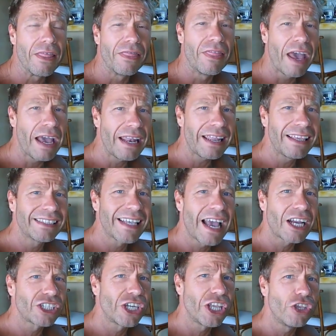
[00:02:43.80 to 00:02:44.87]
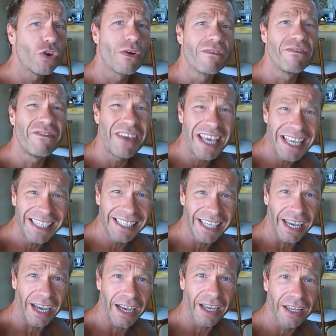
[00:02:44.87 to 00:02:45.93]
That is actually your
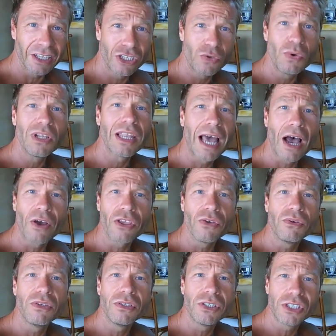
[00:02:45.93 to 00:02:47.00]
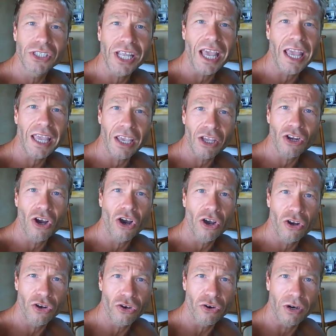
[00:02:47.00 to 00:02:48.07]
visa to allow you to stay in
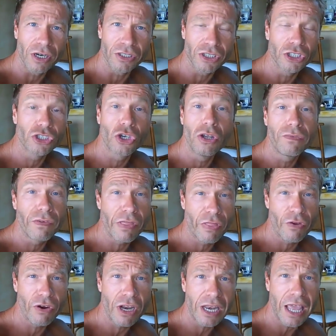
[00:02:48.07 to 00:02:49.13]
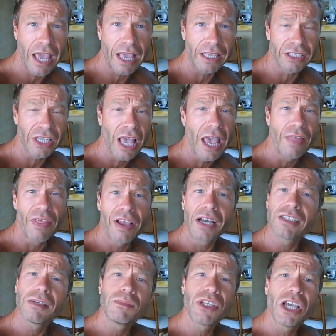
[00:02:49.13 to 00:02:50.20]
Honduras. It's good for 30 days. The
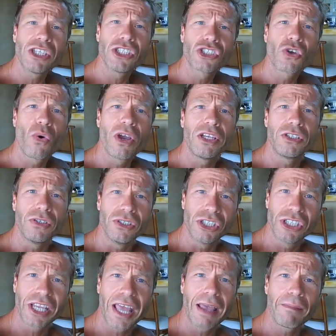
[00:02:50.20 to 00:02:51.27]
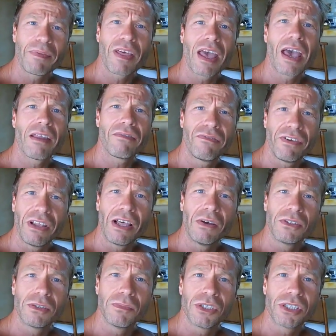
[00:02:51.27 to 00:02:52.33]
customs agent's going to stamp that, fill
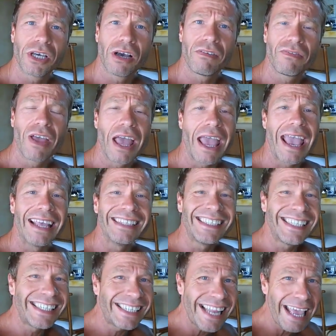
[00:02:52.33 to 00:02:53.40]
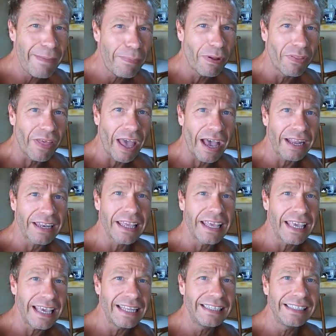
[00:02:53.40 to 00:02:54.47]
out some stuff, and staple that
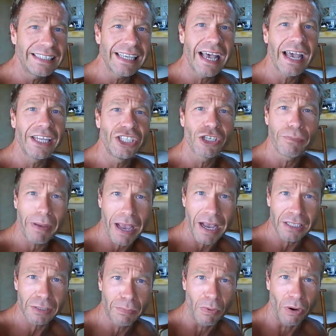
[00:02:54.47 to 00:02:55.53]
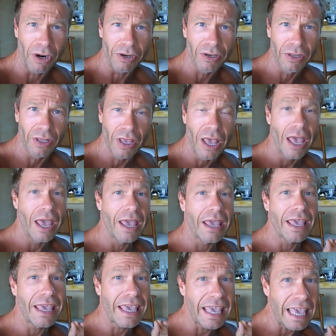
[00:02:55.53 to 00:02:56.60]
inside your passport.
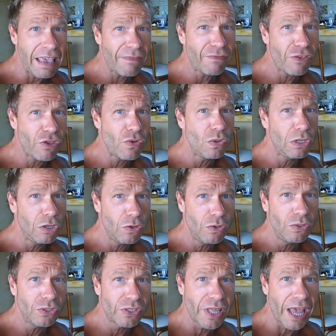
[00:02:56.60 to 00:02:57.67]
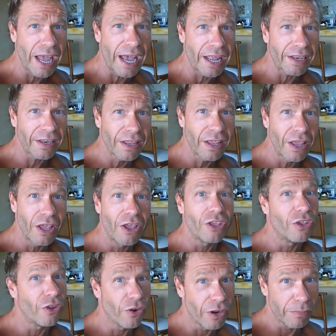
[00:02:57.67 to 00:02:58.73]
If you lose that,
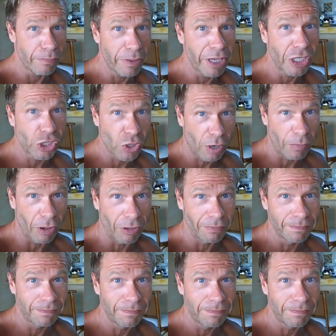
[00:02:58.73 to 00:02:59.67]
you're in big trouble.